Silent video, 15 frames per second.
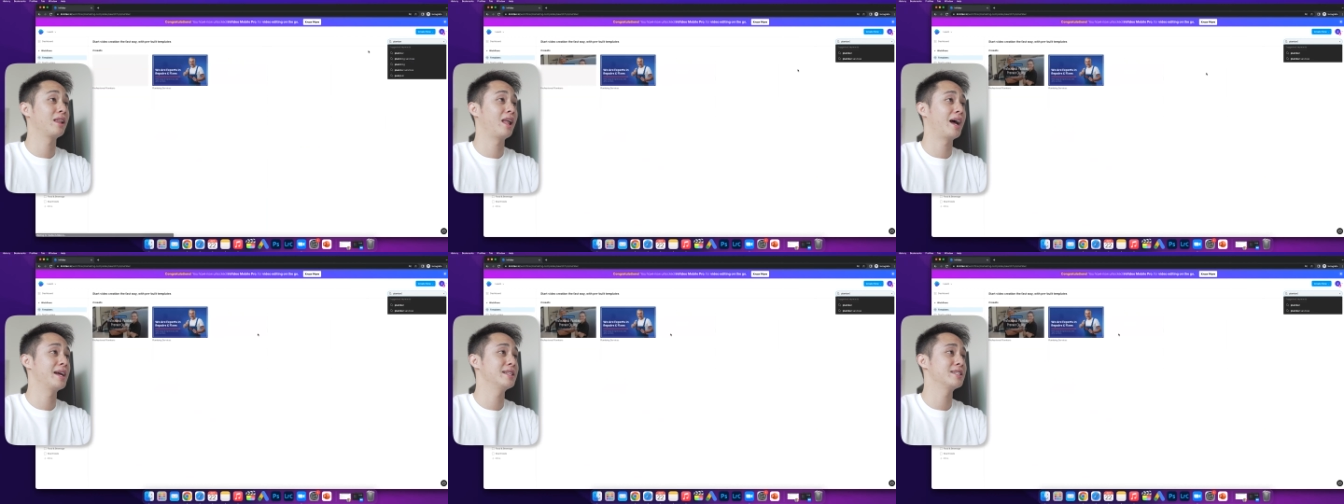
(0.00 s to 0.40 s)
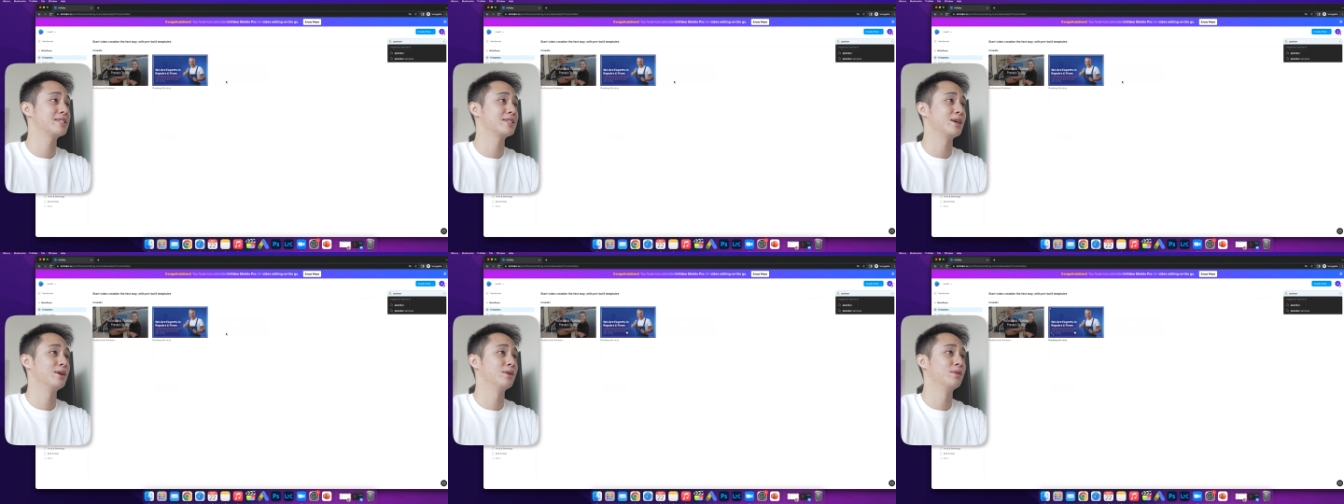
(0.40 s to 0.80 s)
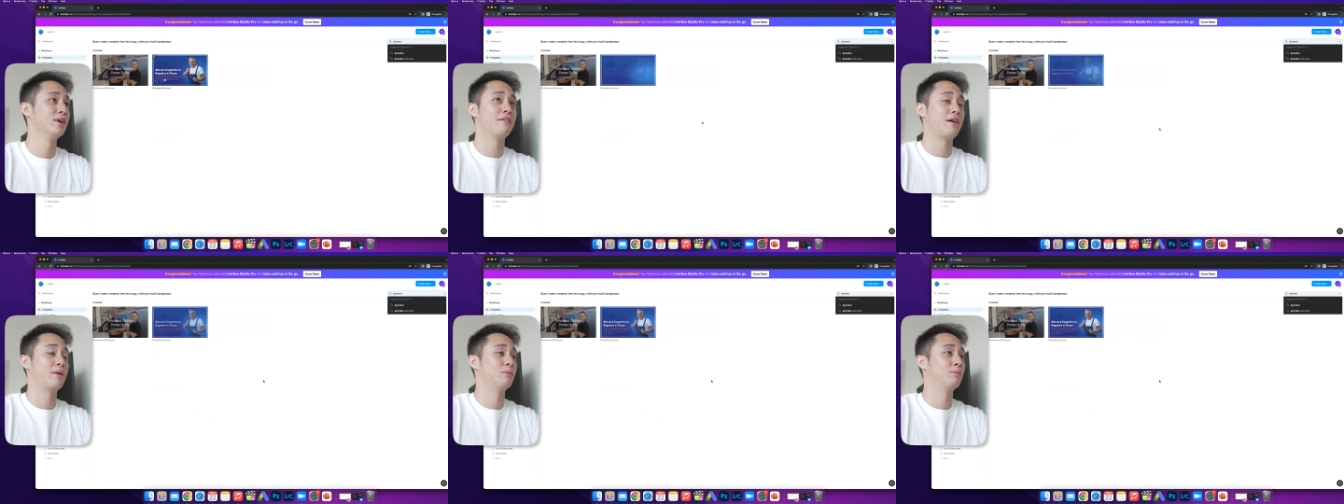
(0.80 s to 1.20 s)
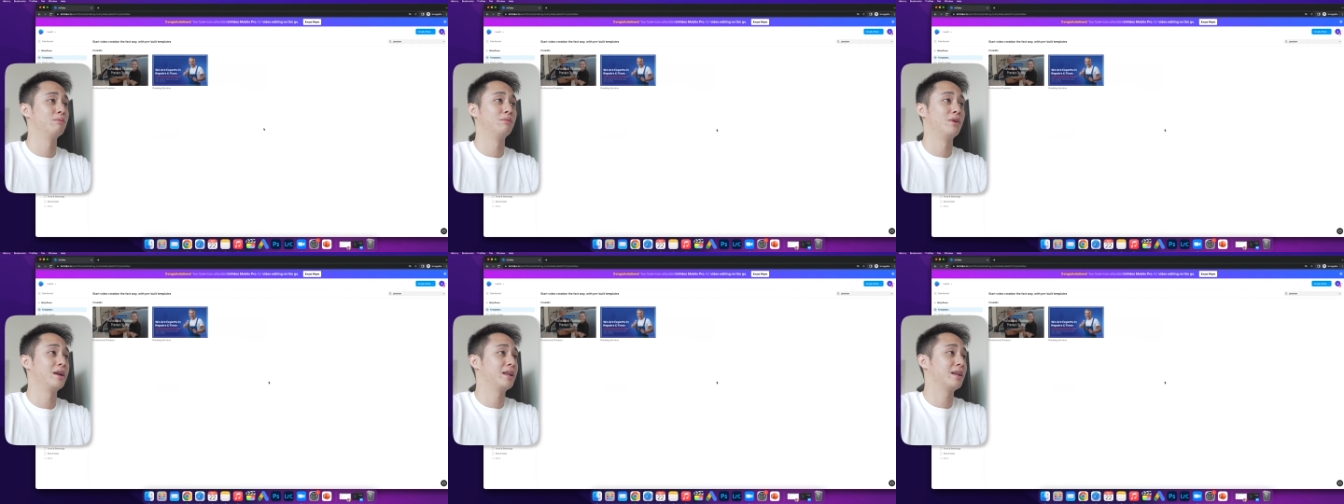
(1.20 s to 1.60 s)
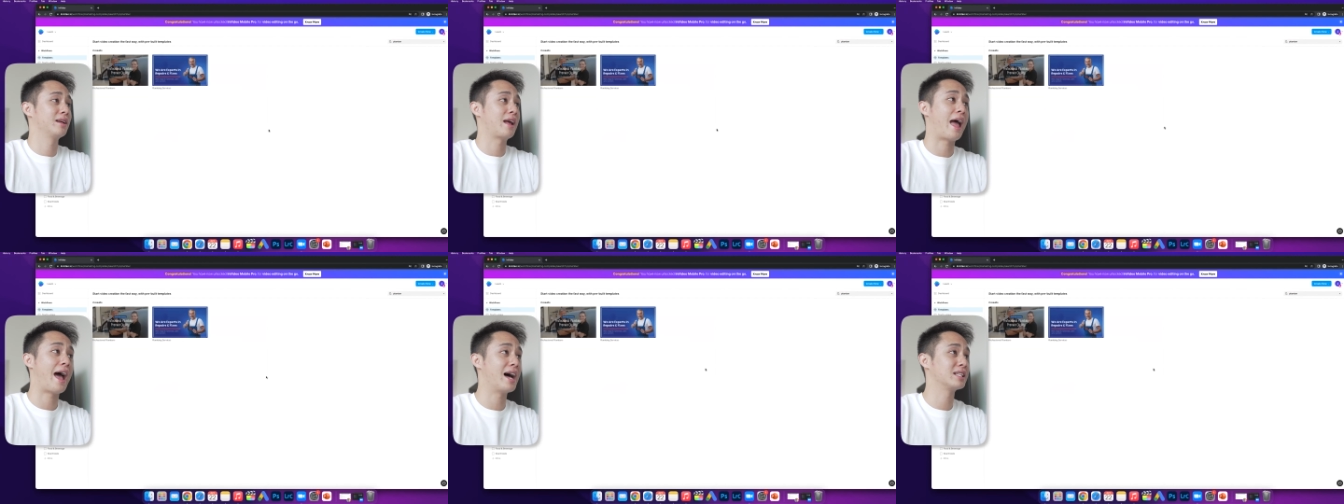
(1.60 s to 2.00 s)
clients. So if I'm
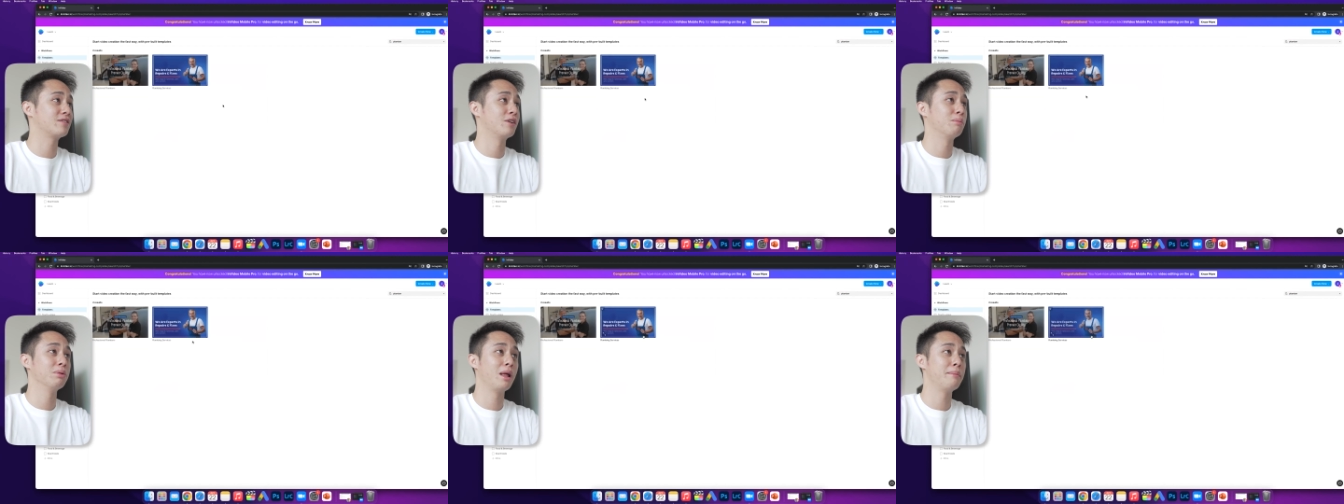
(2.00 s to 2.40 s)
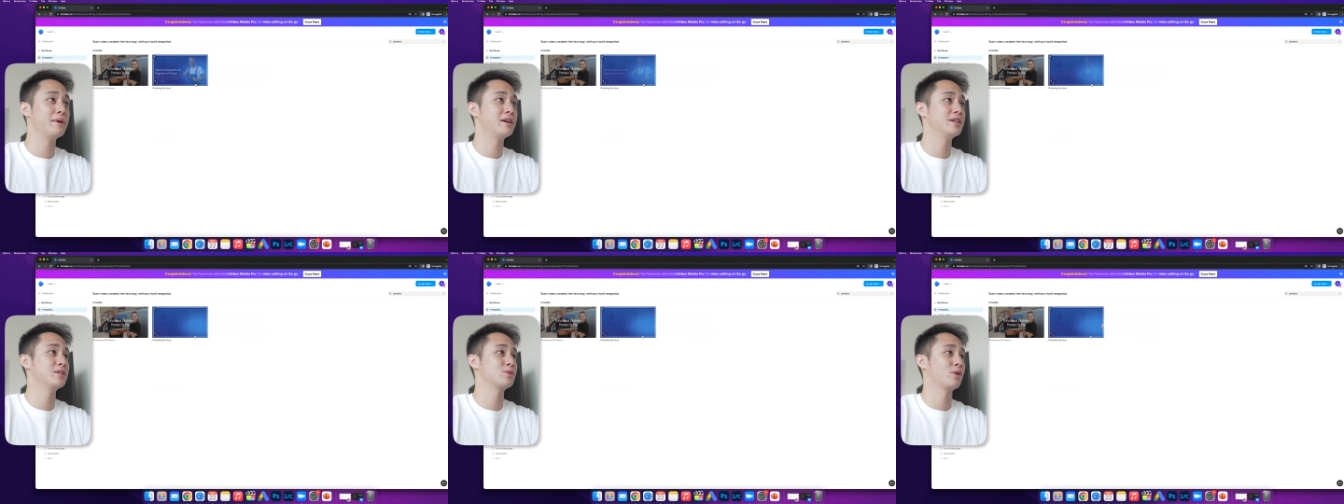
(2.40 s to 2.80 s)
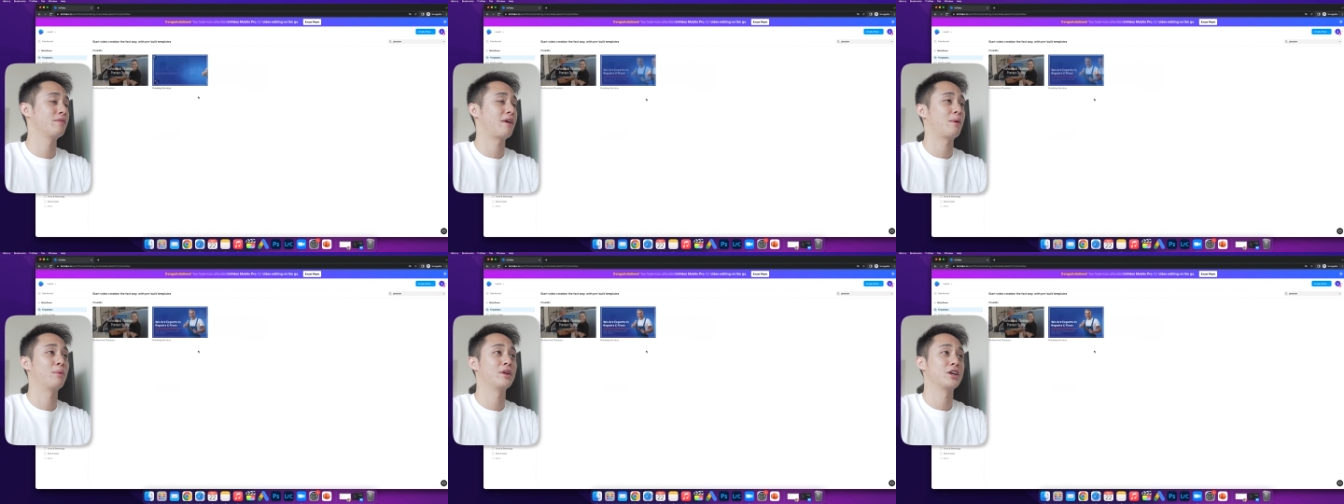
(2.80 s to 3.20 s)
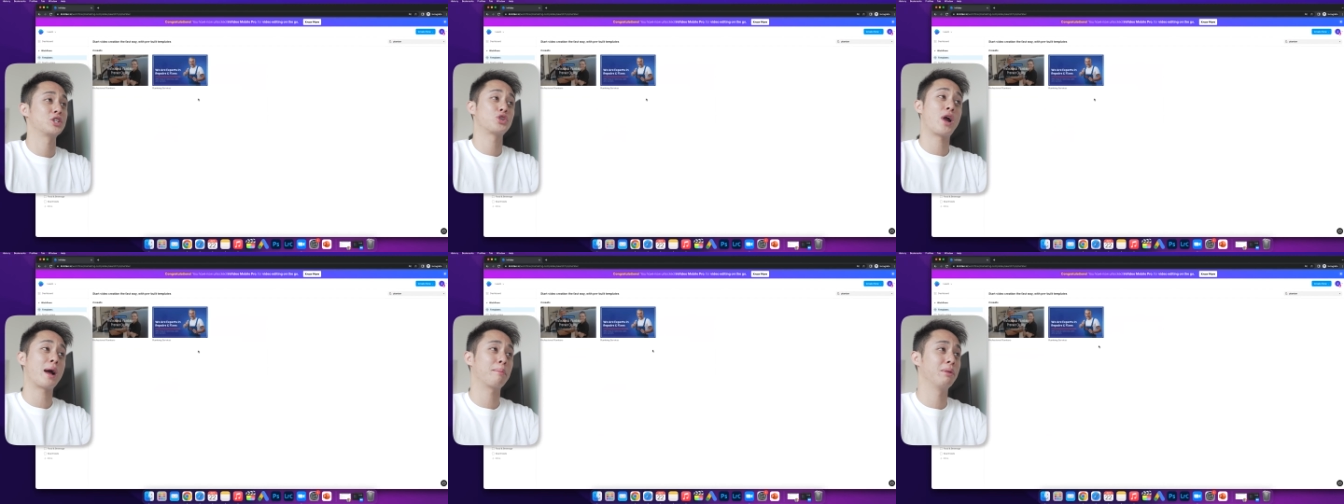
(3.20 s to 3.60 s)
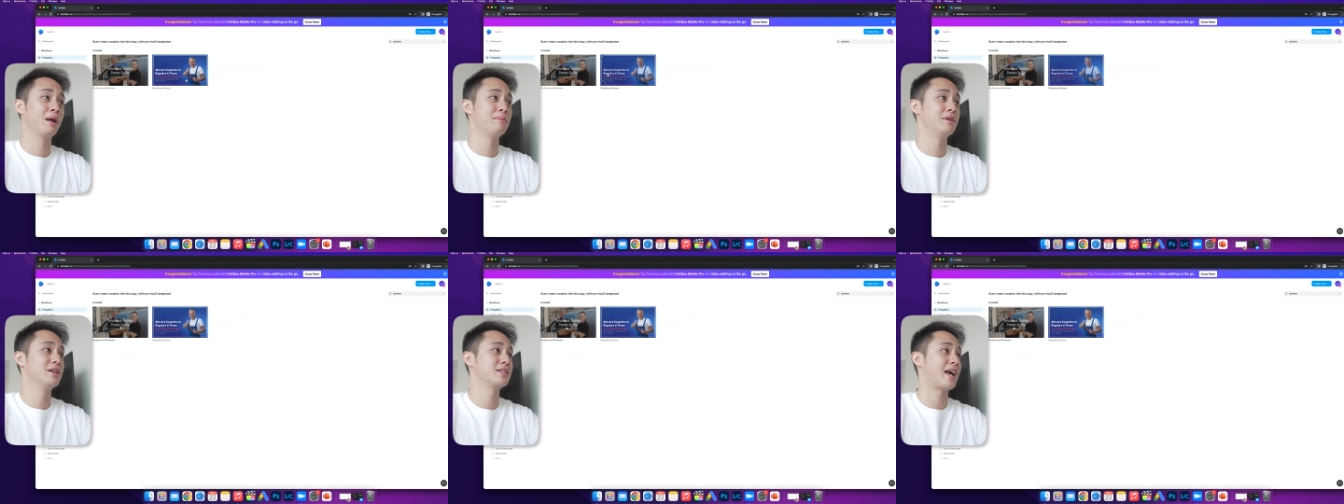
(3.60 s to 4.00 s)
running ads for plumbers or if I want to attract
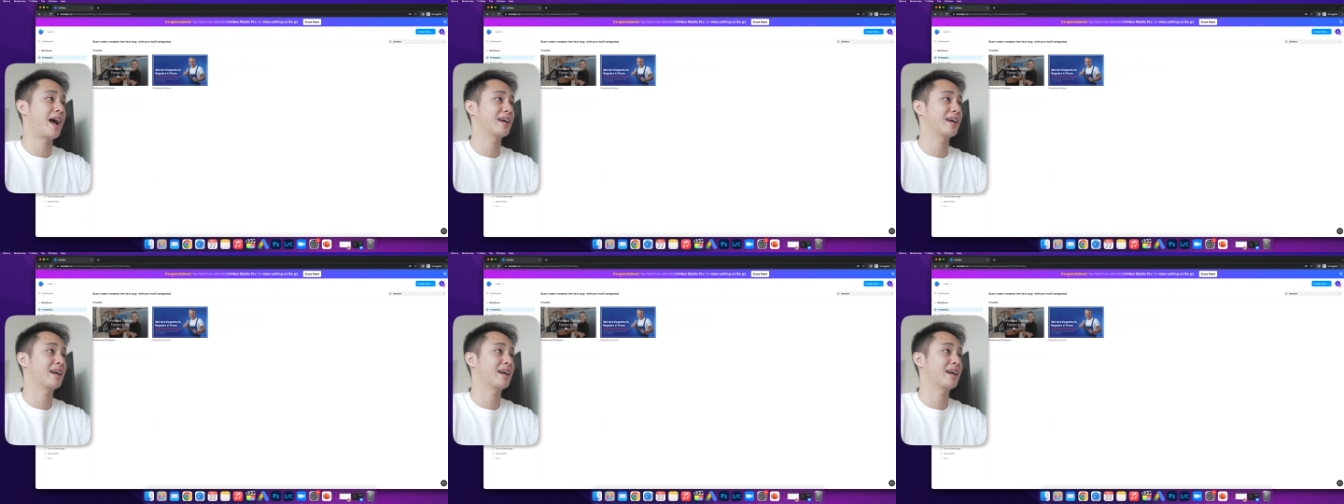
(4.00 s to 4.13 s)
plumbers,